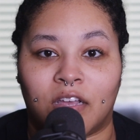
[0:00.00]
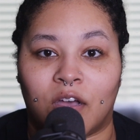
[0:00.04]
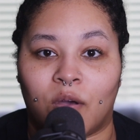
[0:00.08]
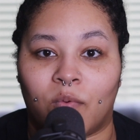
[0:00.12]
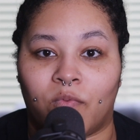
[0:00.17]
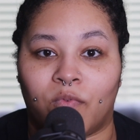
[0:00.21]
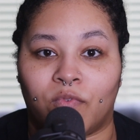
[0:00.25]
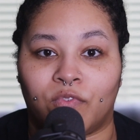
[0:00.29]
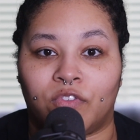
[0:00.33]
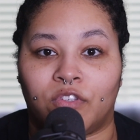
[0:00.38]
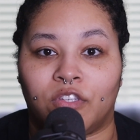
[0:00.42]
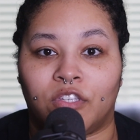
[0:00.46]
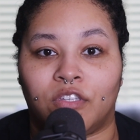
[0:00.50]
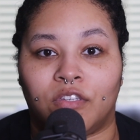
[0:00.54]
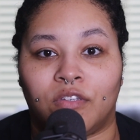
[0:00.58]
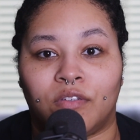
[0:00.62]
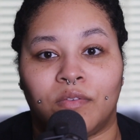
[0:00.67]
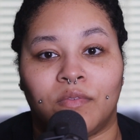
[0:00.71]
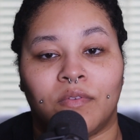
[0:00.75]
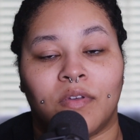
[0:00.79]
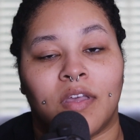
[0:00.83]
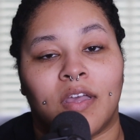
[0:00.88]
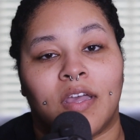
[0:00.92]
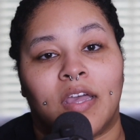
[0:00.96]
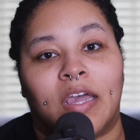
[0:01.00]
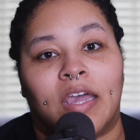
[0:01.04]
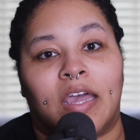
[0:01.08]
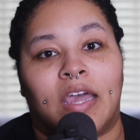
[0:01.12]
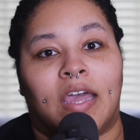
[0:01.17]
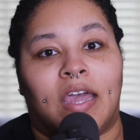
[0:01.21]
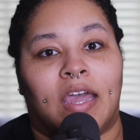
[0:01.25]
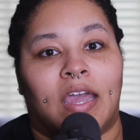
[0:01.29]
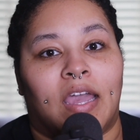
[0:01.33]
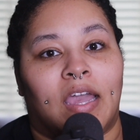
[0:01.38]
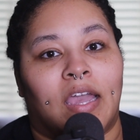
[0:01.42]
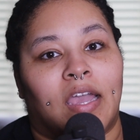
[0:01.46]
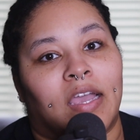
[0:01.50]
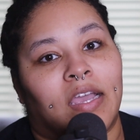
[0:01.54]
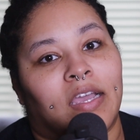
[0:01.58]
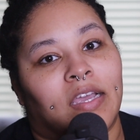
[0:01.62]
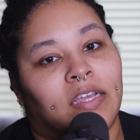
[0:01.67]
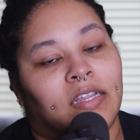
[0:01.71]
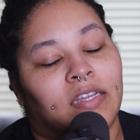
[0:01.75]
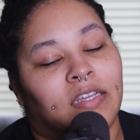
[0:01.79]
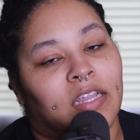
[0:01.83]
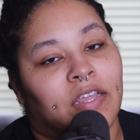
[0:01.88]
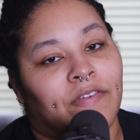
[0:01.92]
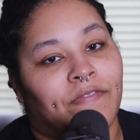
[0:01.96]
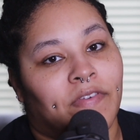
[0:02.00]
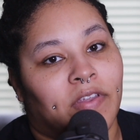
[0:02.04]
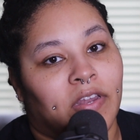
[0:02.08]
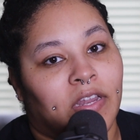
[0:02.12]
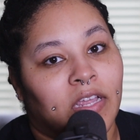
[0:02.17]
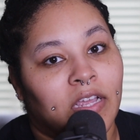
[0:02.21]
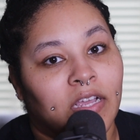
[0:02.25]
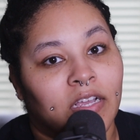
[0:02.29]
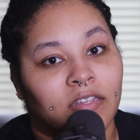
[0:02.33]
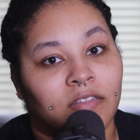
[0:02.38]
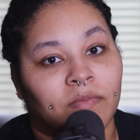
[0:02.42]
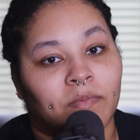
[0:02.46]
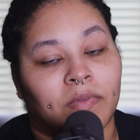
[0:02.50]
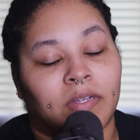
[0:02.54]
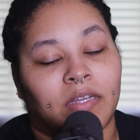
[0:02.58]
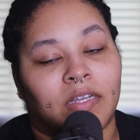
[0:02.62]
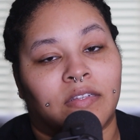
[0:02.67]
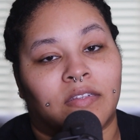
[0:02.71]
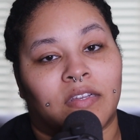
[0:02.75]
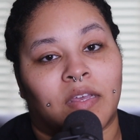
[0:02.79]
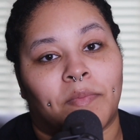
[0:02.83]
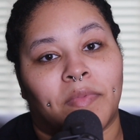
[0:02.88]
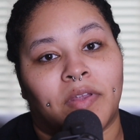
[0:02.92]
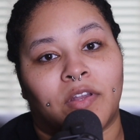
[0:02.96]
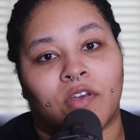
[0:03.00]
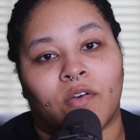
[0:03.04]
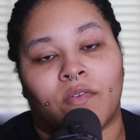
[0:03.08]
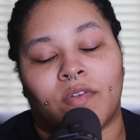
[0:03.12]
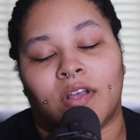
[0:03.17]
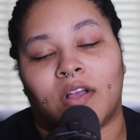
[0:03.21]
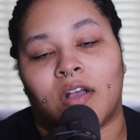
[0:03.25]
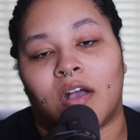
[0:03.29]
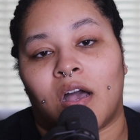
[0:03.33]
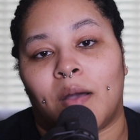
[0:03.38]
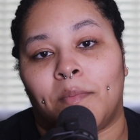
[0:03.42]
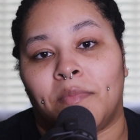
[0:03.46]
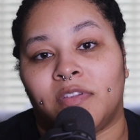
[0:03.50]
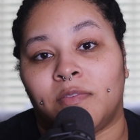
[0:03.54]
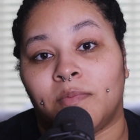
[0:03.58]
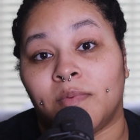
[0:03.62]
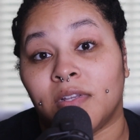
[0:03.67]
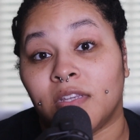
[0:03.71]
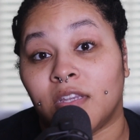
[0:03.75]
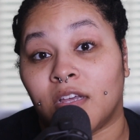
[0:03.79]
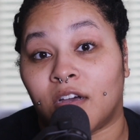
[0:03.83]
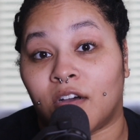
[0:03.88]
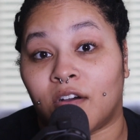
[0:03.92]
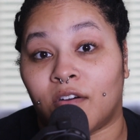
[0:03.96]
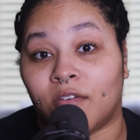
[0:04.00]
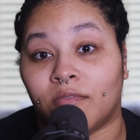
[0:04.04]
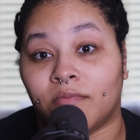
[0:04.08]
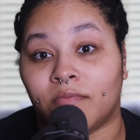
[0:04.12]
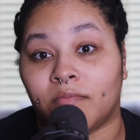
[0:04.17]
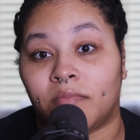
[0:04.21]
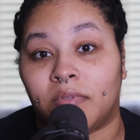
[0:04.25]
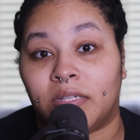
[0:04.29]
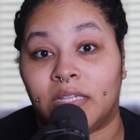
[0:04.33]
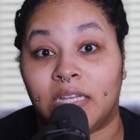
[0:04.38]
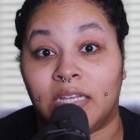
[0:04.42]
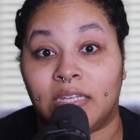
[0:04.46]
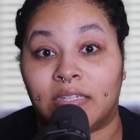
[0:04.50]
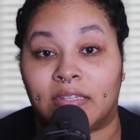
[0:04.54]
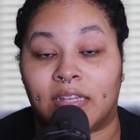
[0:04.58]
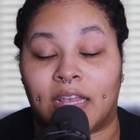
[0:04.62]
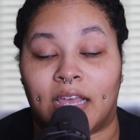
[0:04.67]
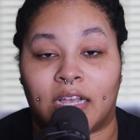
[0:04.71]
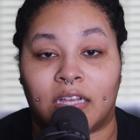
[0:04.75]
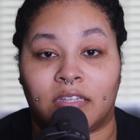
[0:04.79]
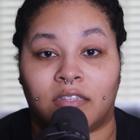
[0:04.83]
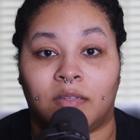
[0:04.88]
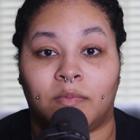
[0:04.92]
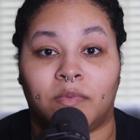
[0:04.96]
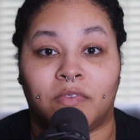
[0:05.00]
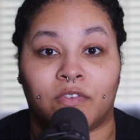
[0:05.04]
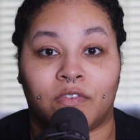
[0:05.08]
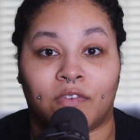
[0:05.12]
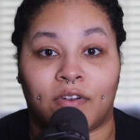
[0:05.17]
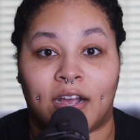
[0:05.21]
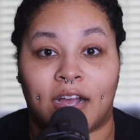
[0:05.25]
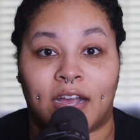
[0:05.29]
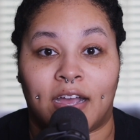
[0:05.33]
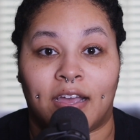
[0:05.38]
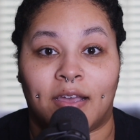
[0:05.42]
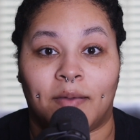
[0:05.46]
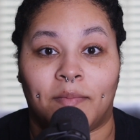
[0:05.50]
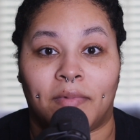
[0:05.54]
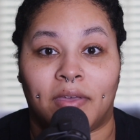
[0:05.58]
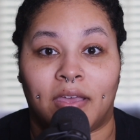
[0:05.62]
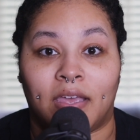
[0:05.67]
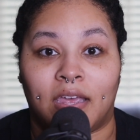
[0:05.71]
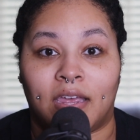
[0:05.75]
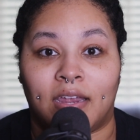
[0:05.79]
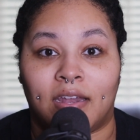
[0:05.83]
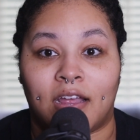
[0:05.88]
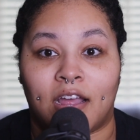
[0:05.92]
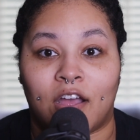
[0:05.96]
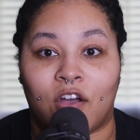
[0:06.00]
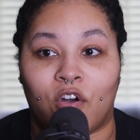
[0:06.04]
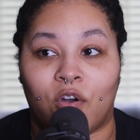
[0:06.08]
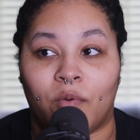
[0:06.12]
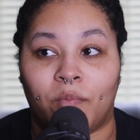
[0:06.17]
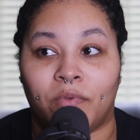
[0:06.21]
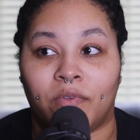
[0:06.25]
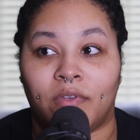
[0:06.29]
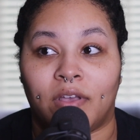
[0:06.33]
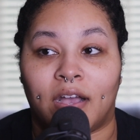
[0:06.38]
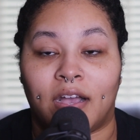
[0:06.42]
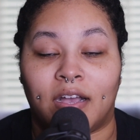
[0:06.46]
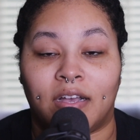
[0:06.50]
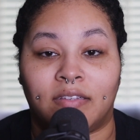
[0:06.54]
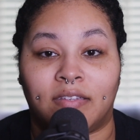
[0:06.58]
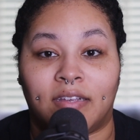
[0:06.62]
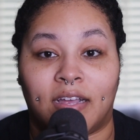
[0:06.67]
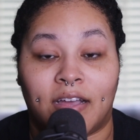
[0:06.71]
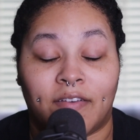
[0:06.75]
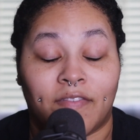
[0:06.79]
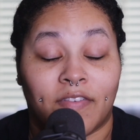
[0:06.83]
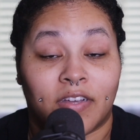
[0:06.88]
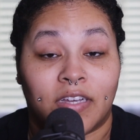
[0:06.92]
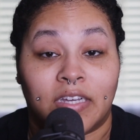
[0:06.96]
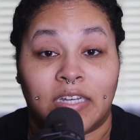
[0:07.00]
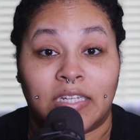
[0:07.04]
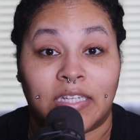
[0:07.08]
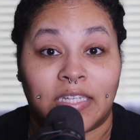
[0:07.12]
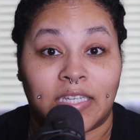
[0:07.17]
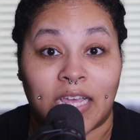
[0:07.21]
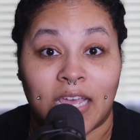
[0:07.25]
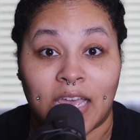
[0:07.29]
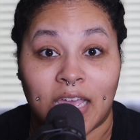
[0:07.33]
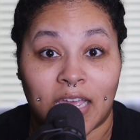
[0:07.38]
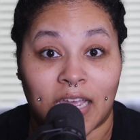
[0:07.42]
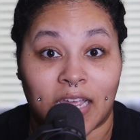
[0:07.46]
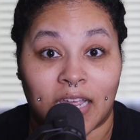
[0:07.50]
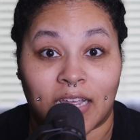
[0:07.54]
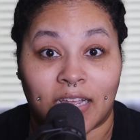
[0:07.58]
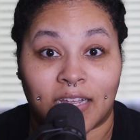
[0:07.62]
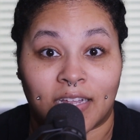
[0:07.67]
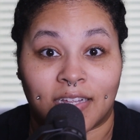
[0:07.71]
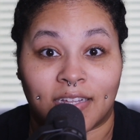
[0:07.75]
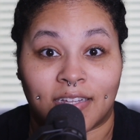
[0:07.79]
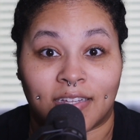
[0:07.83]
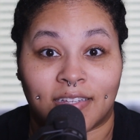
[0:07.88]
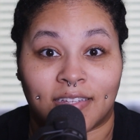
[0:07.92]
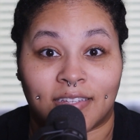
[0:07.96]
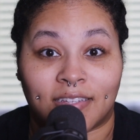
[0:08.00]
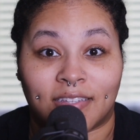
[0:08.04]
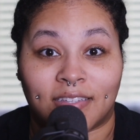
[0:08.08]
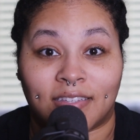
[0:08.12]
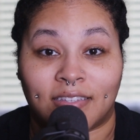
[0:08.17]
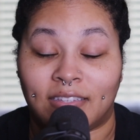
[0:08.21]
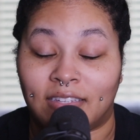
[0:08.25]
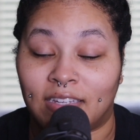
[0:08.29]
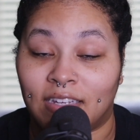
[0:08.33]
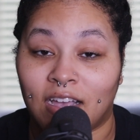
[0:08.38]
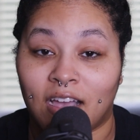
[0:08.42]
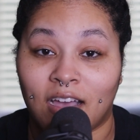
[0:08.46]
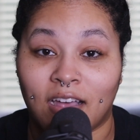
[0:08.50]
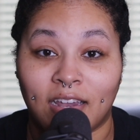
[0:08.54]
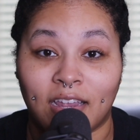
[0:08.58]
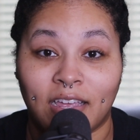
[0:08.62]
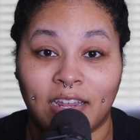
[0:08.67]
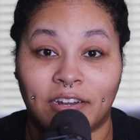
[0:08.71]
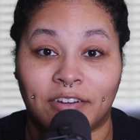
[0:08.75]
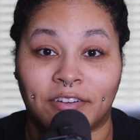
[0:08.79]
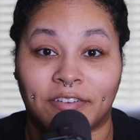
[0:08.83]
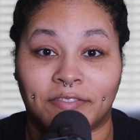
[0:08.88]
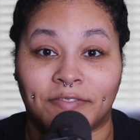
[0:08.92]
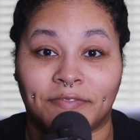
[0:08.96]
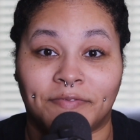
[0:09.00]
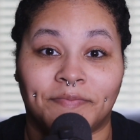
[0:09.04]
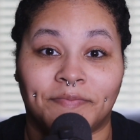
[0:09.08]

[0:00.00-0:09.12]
helpful to you. And if it is, please let me know in the comments below. Please like and subscribe. And I hope you guys have a good day. See y'all later.